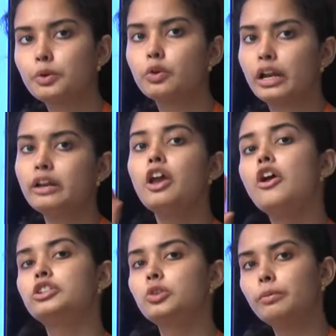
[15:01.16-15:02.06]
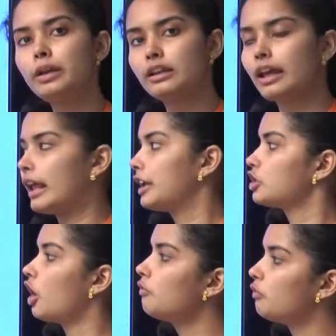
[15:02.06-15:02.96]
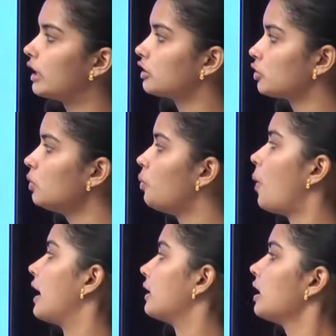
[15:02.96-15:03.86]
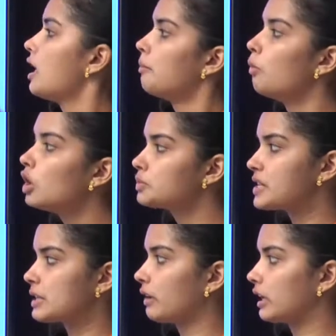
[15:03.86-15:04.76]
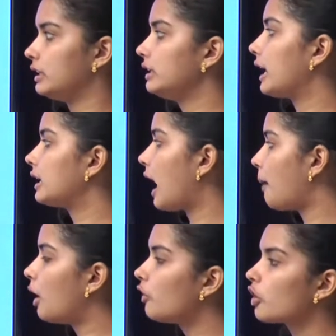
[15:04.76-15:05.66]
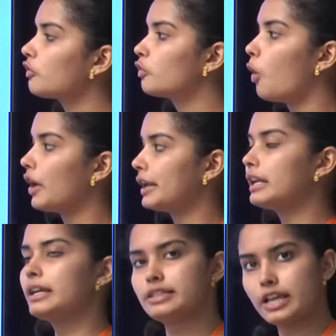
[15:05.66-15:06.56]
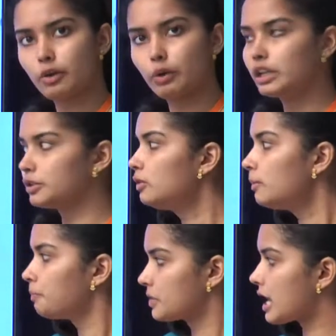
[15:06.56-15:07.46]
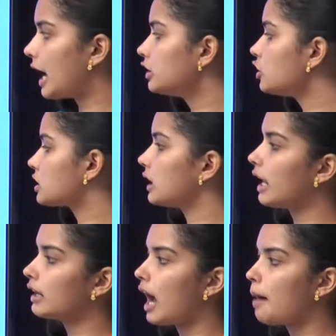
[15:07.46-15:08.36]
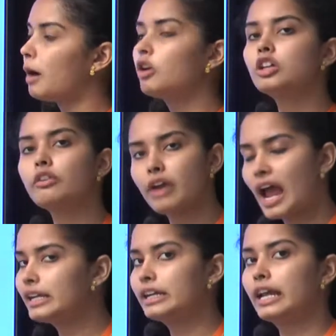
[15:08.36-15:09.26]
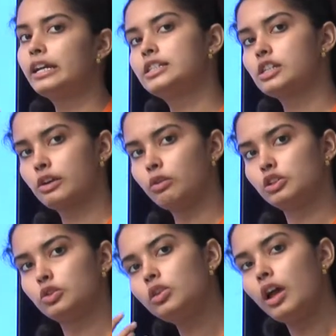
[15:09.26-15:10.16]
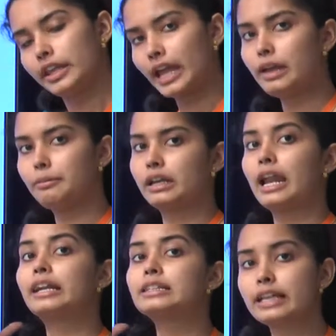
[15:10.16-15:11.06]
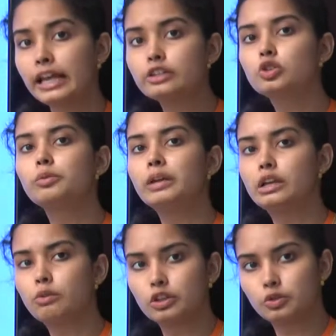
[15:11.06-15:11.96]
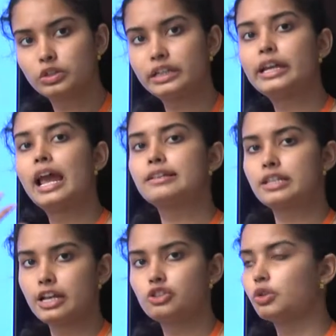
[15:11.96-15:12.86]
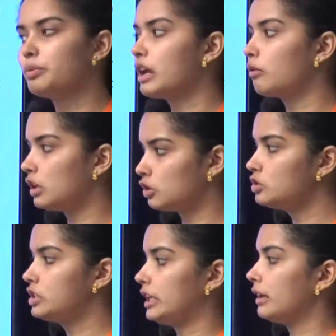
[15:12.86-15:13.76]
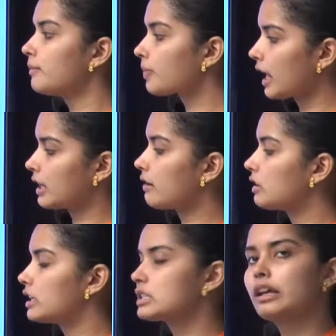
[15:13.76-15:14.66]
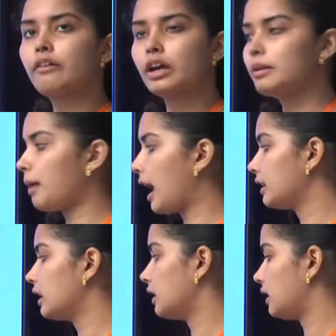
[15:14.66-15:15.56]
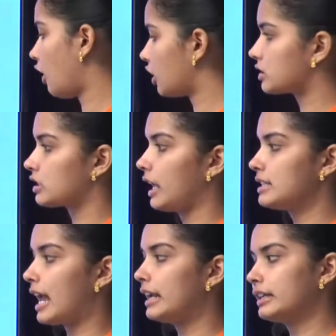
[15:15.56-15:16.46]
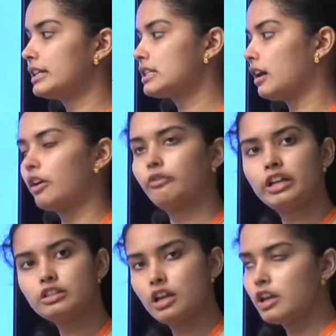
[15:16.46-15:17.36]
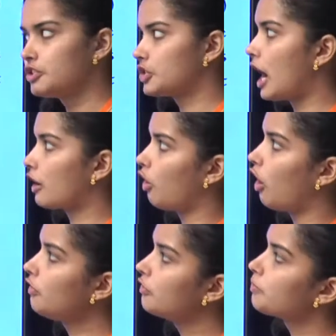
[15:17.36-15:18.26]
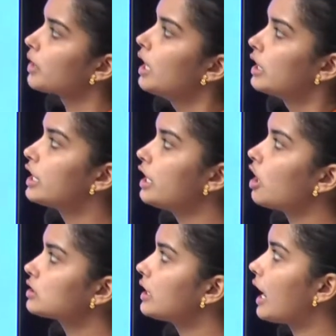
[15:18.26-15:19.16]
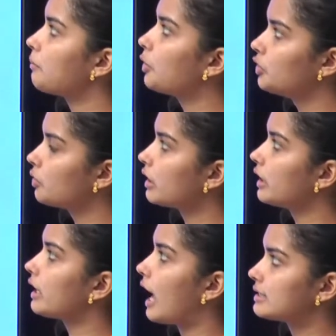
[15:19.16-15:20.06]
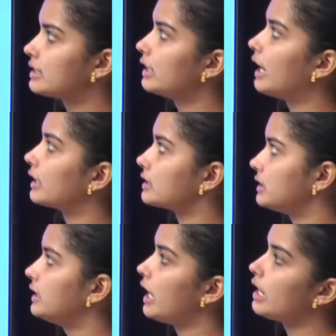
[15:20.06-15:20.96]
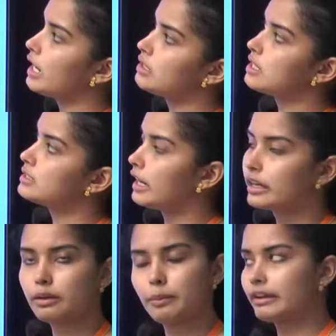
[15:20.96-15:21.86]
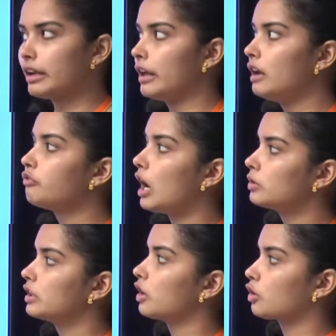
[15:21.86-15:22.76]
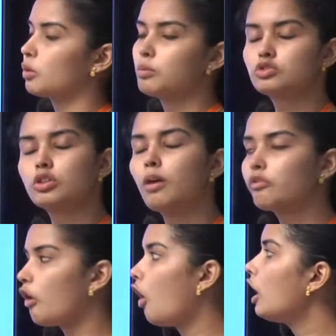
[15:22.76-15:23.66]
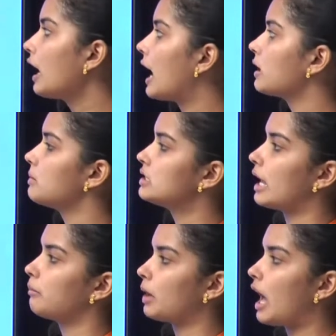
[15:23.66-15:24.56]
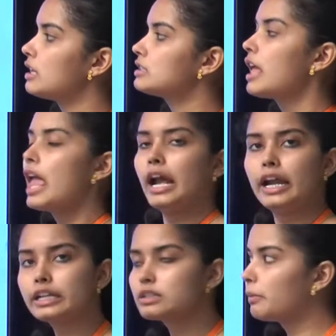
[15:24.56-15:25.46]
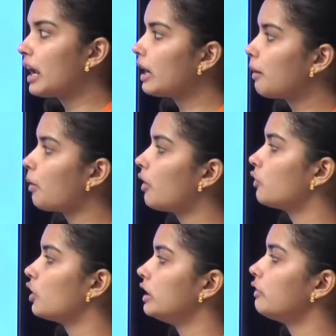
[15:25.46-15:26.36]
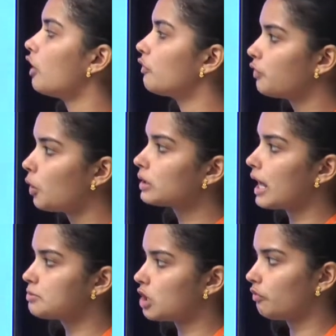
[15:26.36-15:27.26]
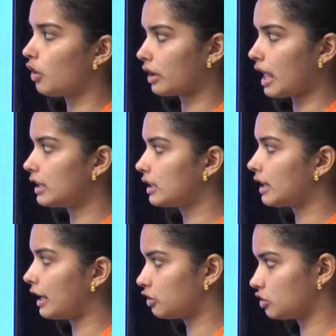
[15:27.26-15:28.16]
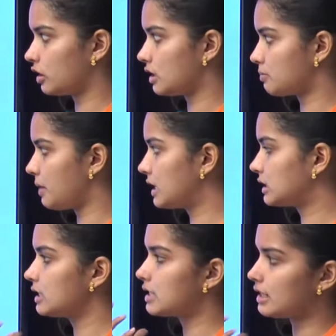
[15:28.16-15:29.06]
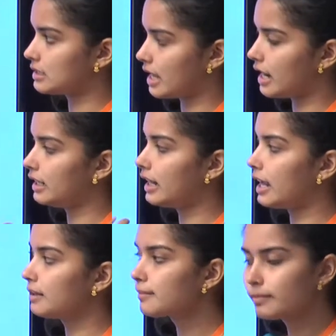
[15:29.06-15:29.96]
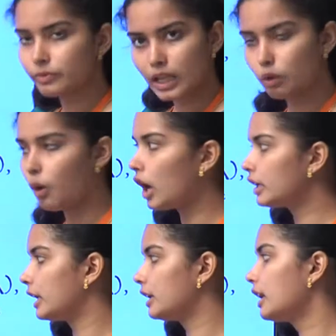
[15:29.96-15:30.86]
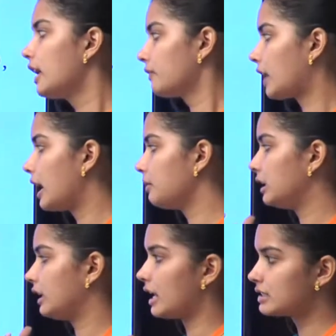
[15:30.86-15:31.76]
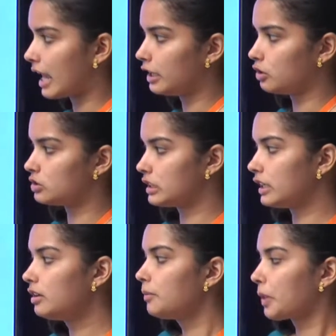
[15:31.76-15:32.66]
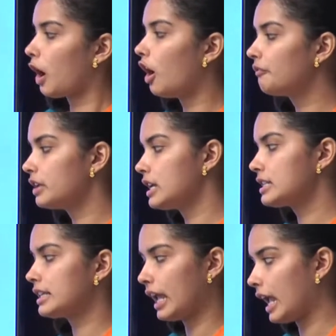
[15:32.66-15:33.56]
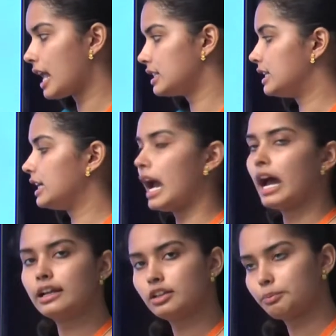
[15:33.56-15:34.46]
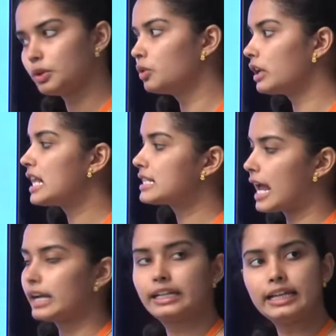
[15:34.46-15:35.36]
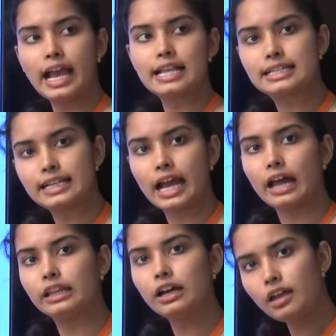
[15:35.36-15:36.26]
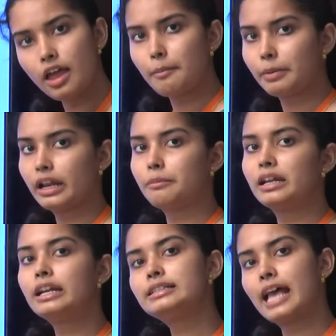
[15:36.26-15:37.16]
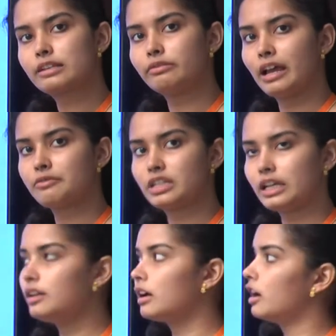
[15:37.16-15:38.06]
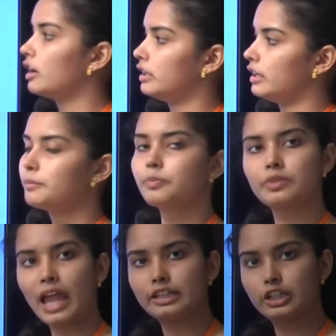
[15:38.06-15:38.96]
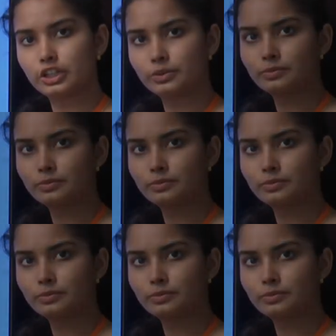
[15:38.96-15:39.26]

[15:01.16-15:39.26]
purine should be in the ratio of 1:1. More specifically, that the amount of guanine is equal to cytosine and the amount of adenine is equal to thymine, that is A should be equal to T and C should be equal to G. They were discovered by the Austrian scientist Erwin Chargaff. Deoxyribonucleic acid, that is DNA, is the genetic material found in the chromosome of all animals and plants. It is made up of only for 4 types of organic nitrogenous bases, that is adenine, guanine, thymine and cytosine. Of these, A and G are the purines and T and C are the pyrimides, as we have seen earlier. Thank you.